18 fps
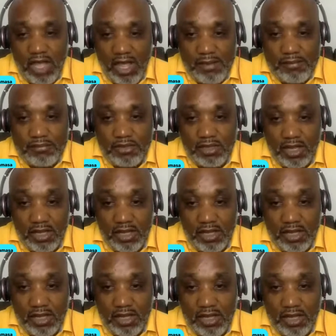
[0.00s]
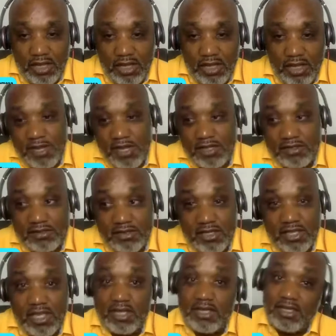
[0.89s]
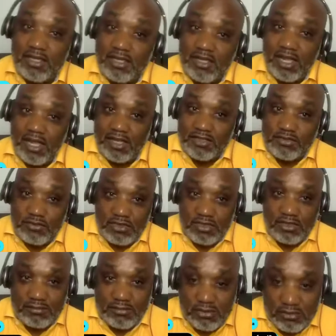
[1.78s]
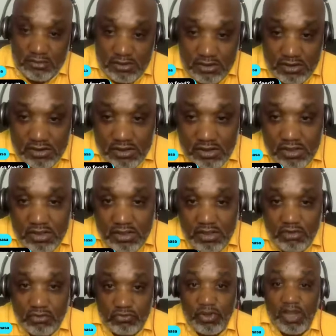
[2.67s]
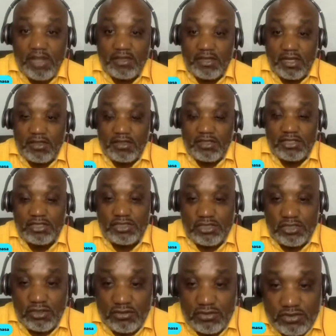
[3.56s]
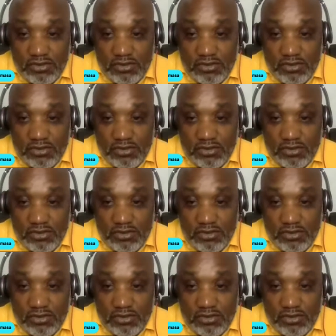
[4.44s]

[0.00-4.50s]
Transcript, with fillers: I'm I was, I was talking to Khalil last week about it, right on this show.